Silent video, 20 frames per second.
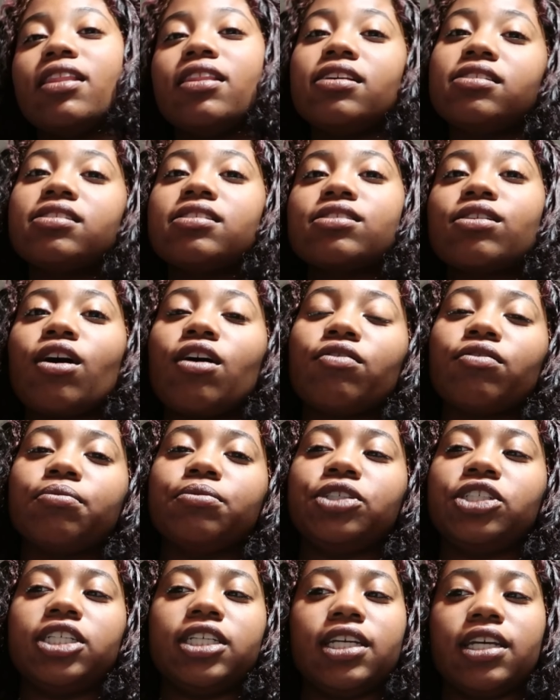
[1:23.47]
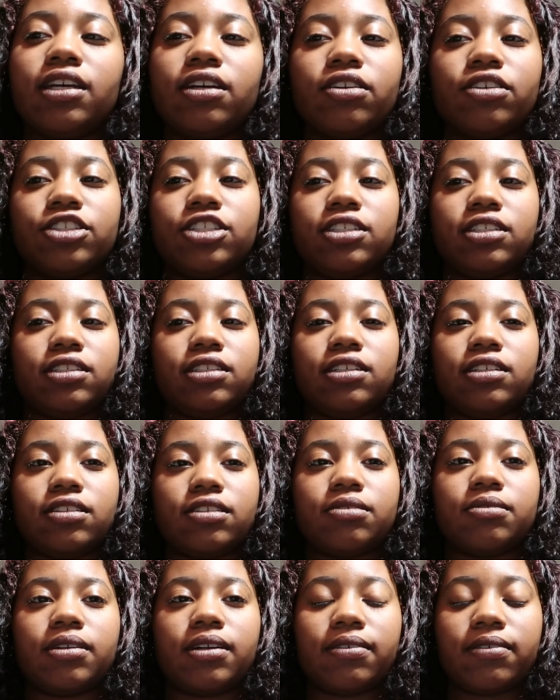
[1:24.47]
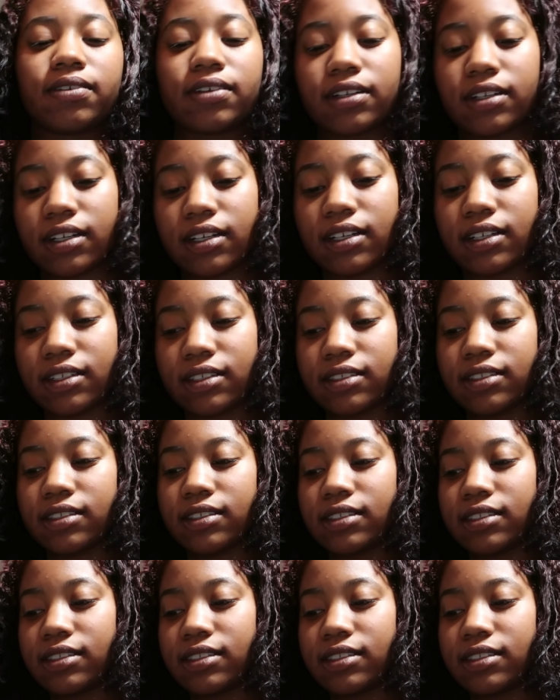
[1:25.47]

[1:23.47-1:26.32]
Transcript: This is all from Shein or Shein or whatever because